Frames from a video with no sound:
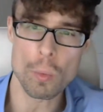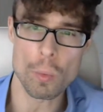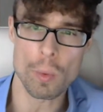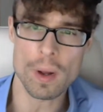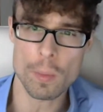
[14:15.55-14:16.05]

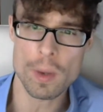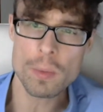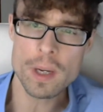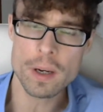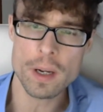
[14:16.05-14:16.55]

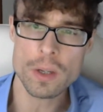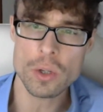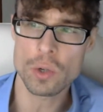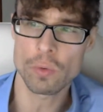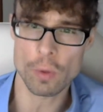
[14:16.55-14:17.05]
When we
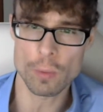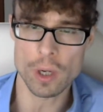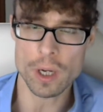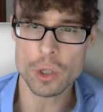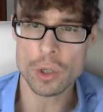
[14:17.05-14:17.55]
created this
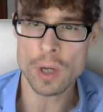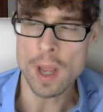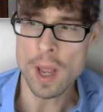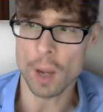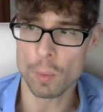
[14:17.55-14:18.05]
formulation,